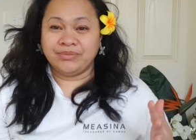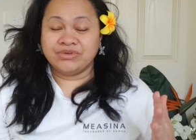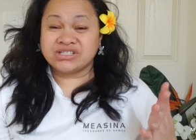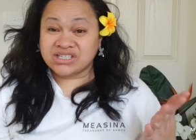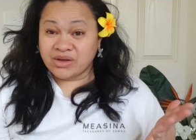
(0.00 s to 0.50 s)

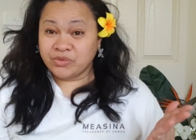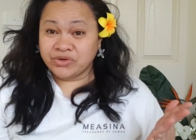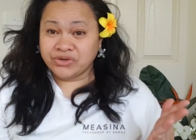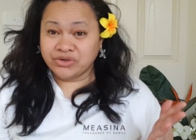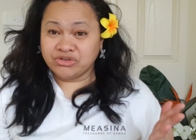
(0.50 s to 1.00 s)

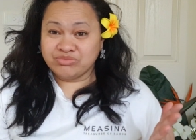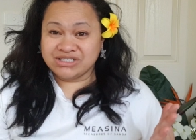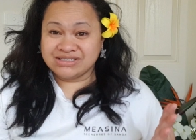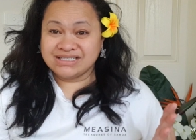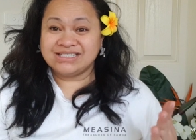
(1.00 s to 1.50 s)
Samoan owned
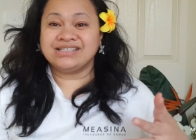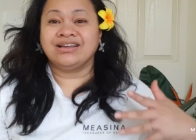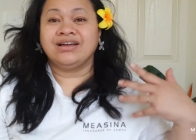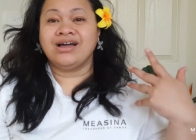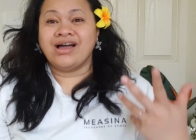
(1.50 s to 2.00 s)
business,
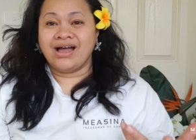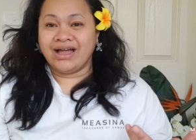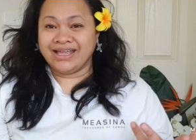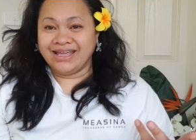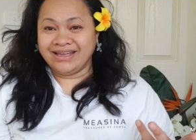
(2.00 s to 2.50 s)

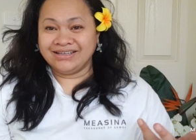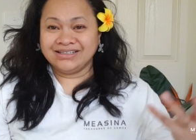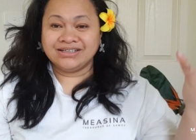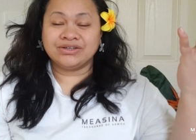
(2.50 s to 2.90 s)
again